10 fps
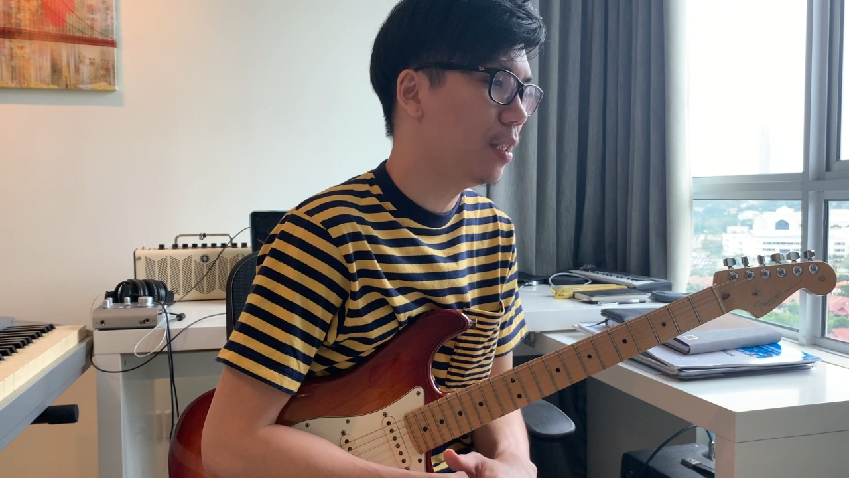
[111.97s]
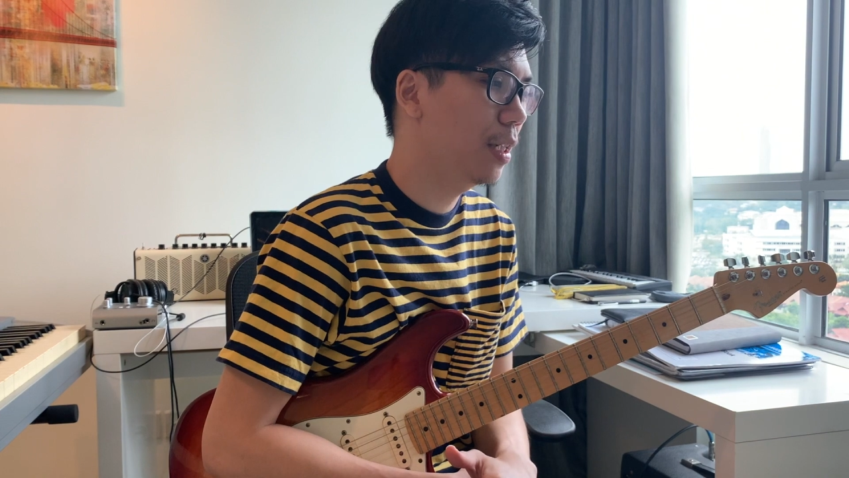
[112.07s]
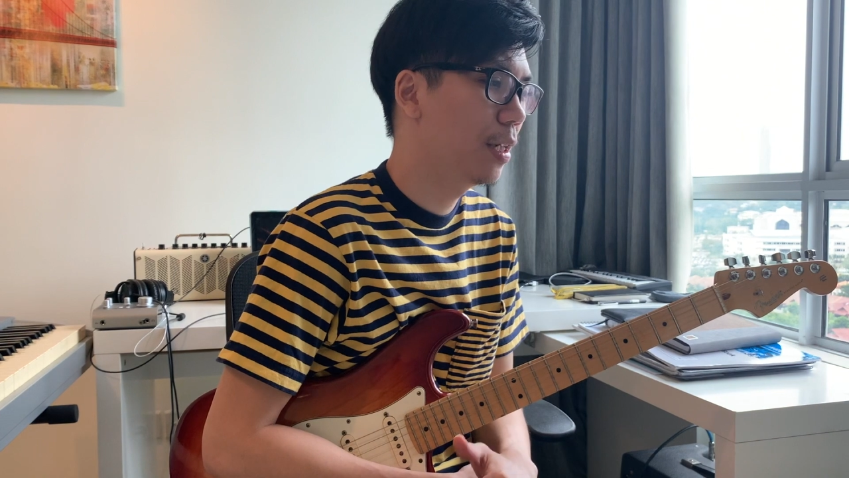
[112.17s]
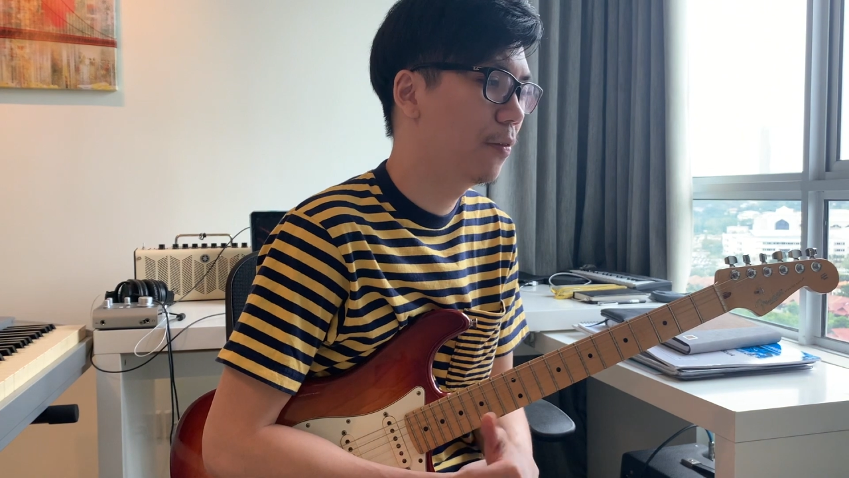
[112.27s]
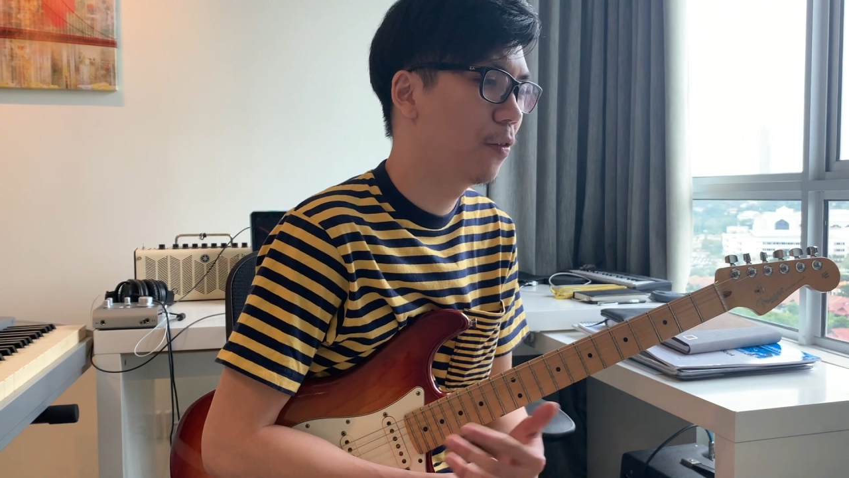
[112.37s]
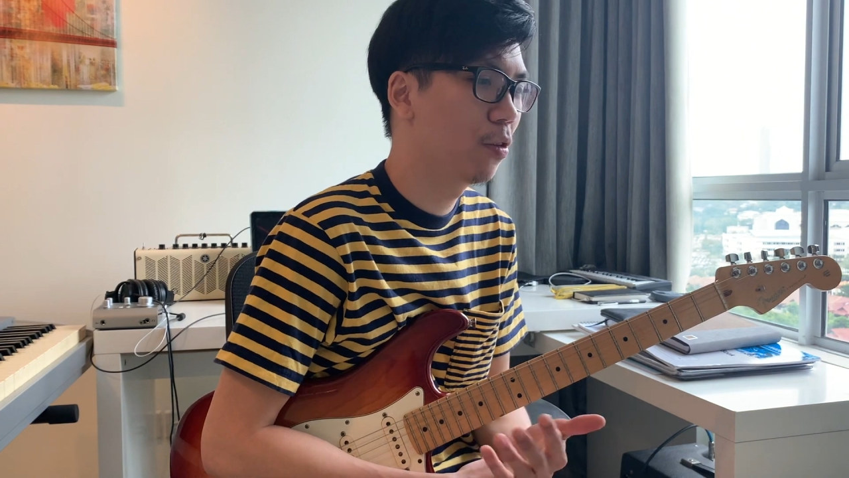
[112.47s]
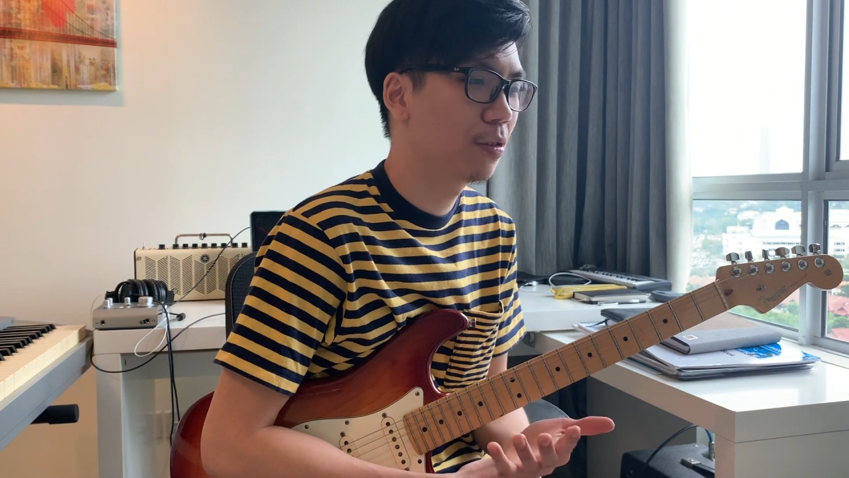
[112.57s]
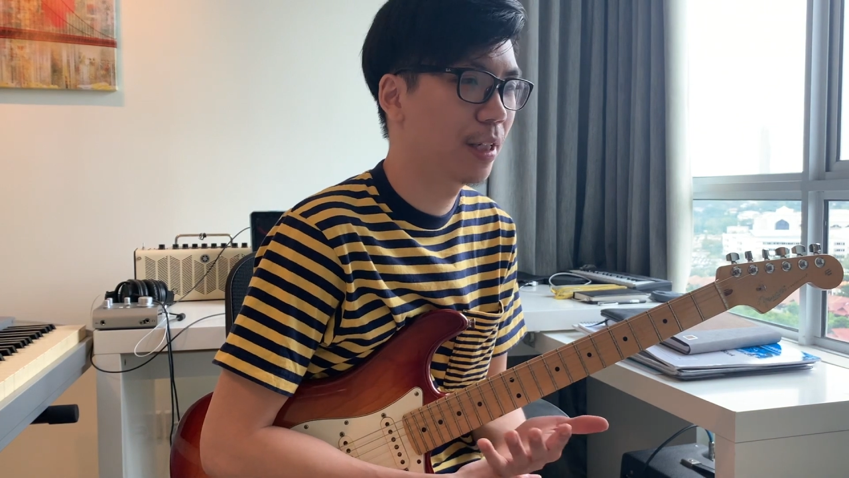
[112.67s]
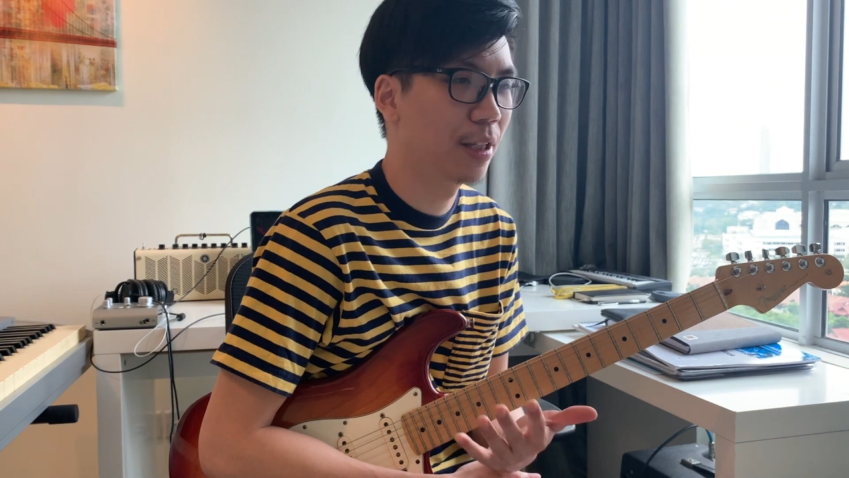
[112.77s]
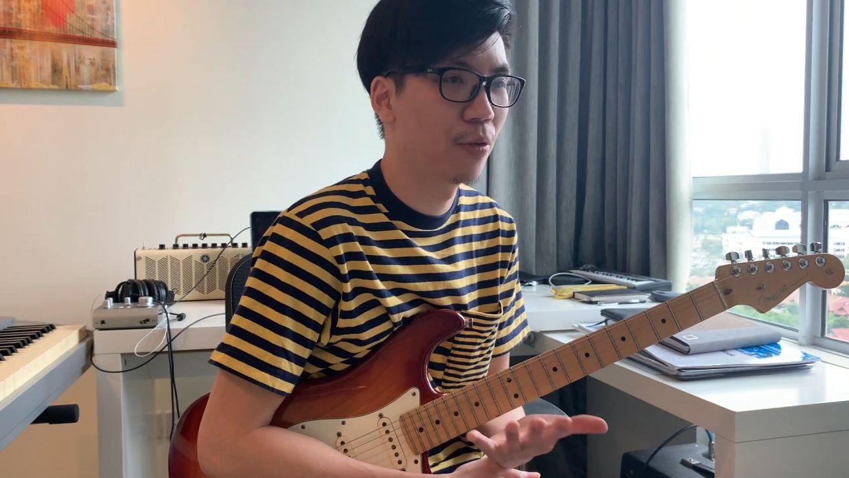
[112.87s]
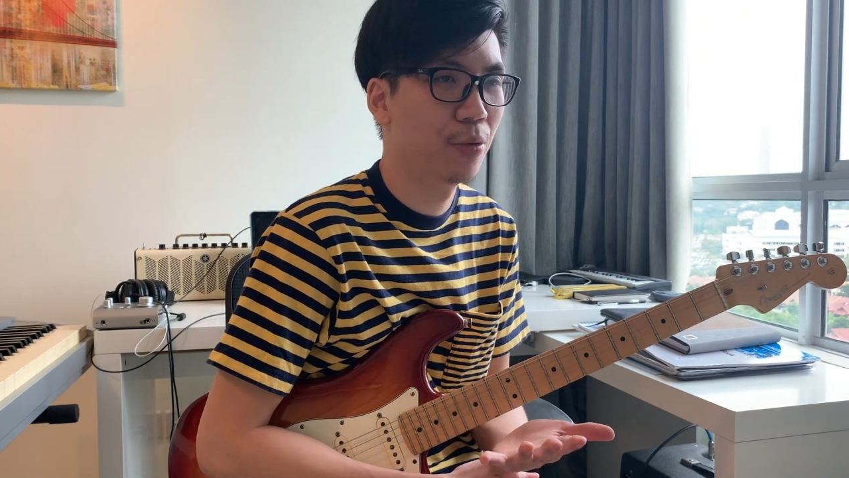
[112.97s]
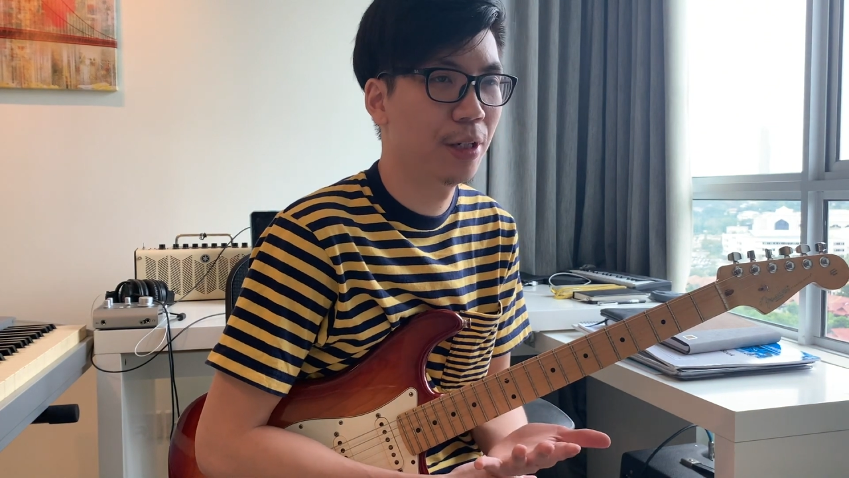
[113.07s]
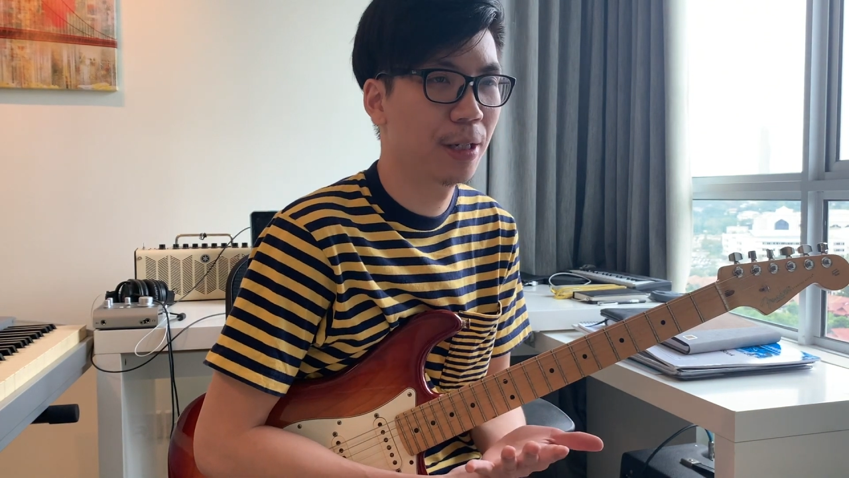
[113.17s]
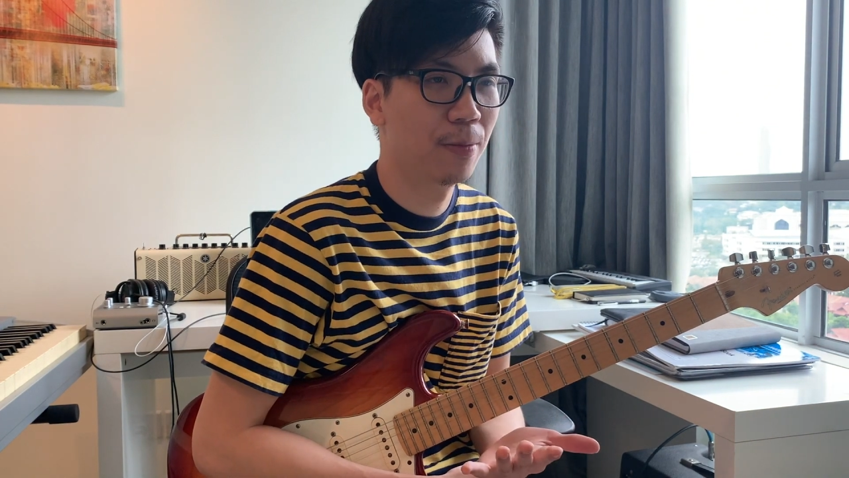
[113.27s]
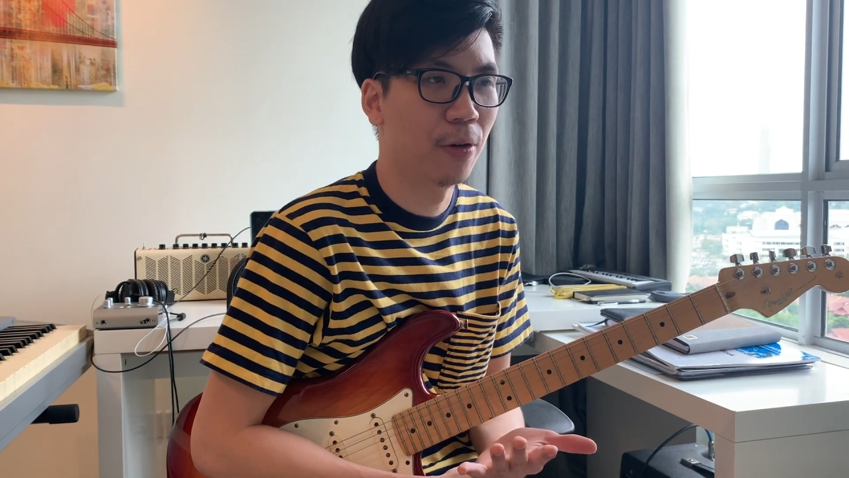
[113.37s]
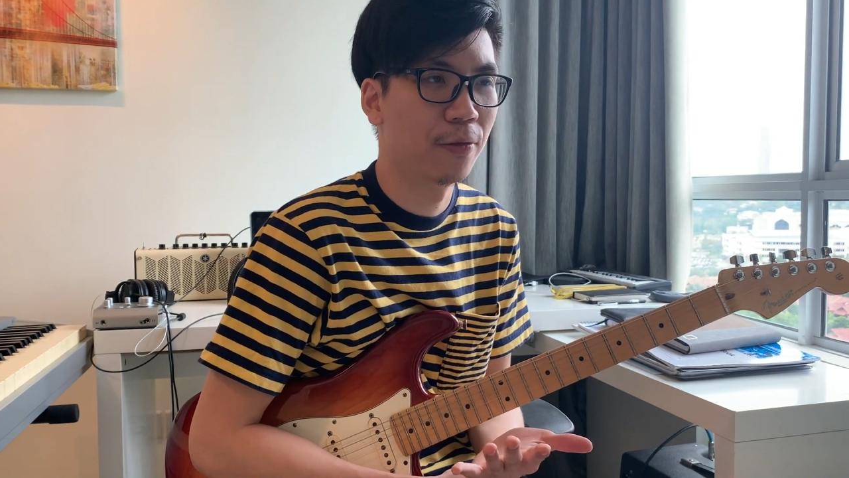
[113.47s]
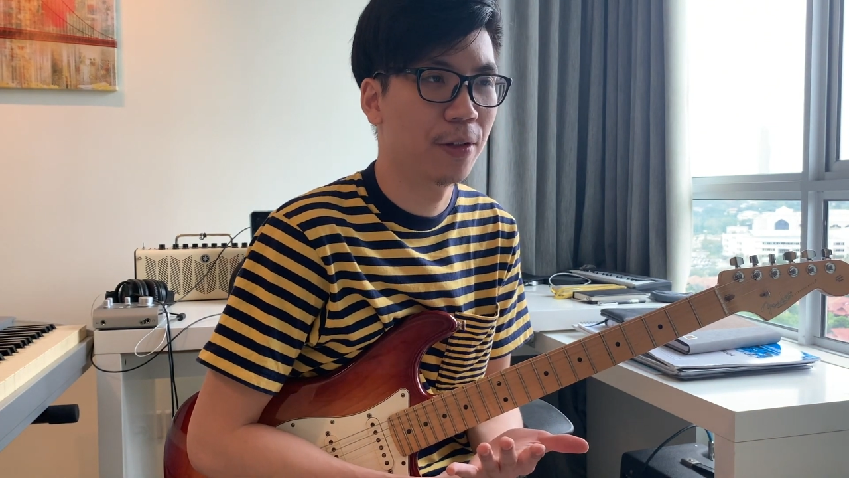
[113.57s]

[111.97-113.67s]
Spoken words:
it follows like the rhythm of